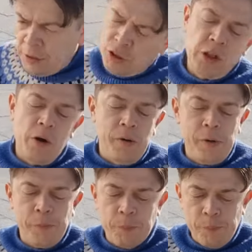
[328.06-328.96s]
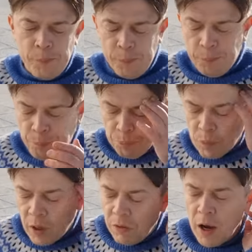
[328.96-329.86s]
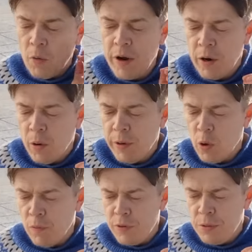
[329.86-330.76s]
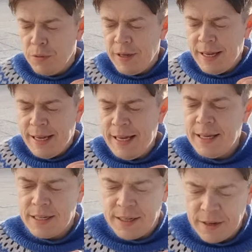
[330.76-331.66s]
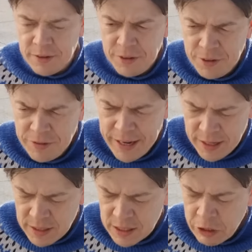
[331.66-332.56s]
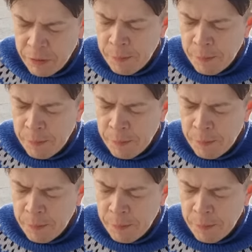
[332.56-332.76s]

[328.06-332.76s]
So, now we are going over to Easter drinks.